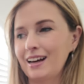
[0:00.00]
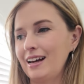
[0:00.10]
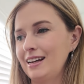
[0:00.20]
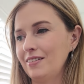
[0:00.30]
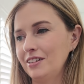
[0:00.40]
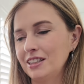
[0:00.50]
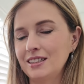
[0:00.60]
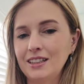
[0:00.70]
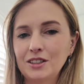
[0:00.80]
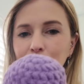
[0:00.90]
And now we
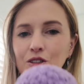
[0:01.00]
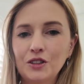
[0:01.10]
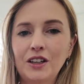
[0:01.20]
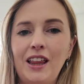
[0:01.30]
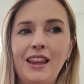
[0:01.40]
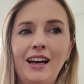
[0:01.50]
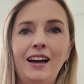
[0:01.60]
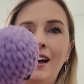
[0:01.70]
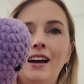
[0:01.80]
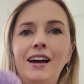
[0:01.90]
just need to do
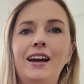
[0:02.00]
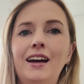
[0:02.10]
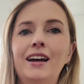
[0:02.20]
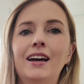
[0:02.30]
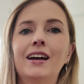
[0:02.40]
the